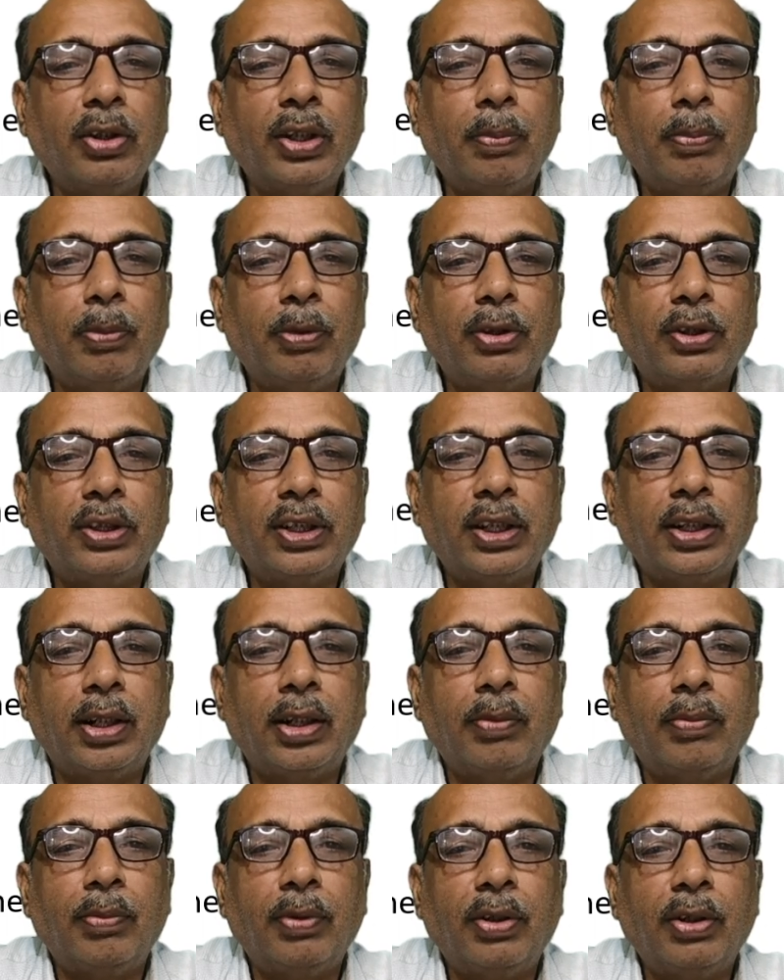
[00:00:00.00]
deposited
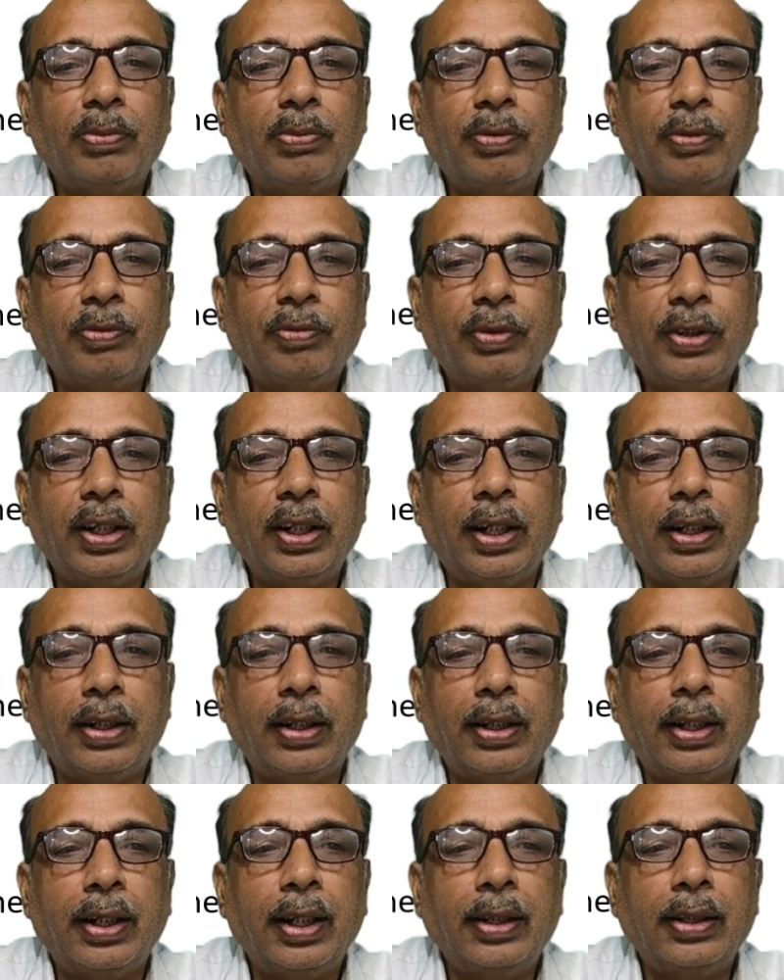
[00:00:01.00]
was
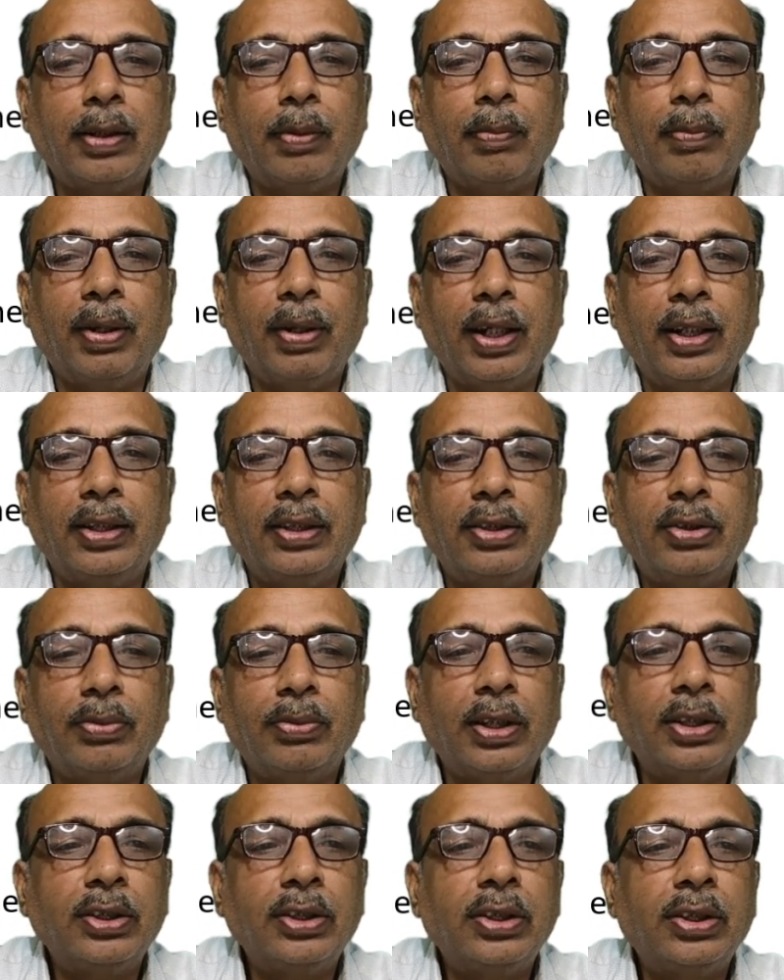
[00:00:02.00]
1500 and the balance
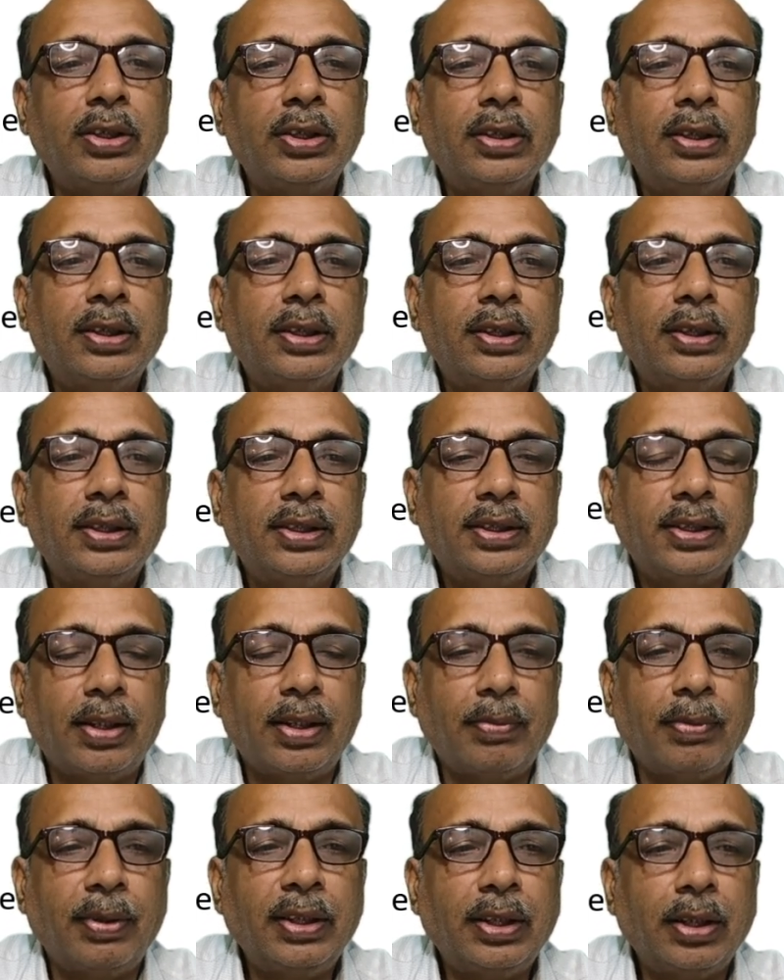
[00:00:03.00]
was
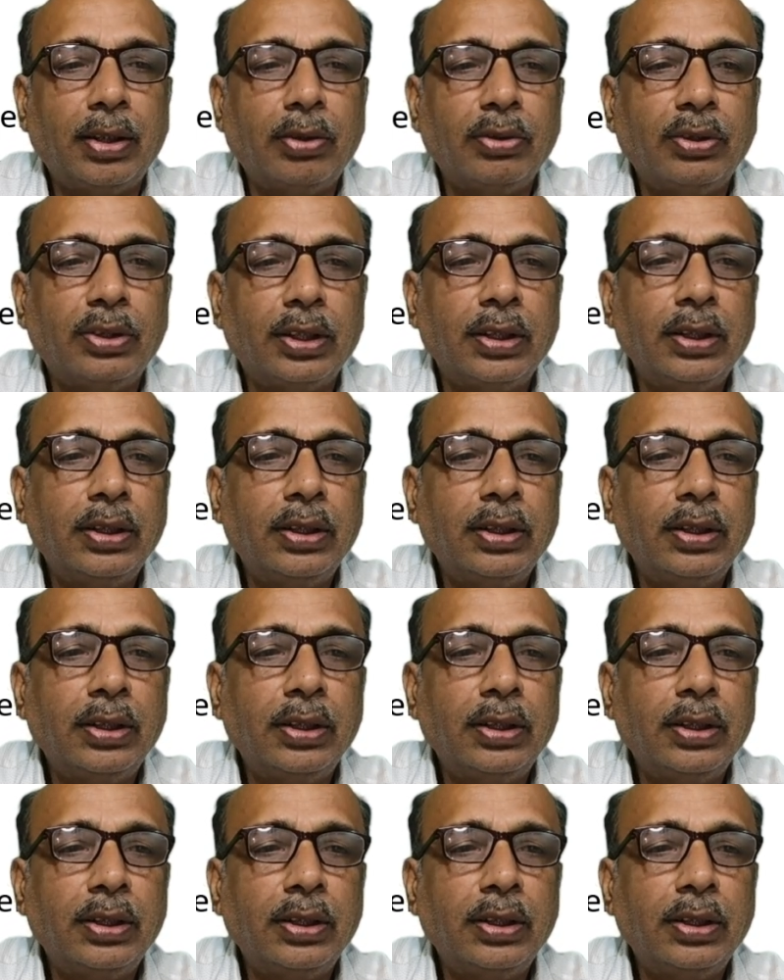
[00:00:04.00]
7,000.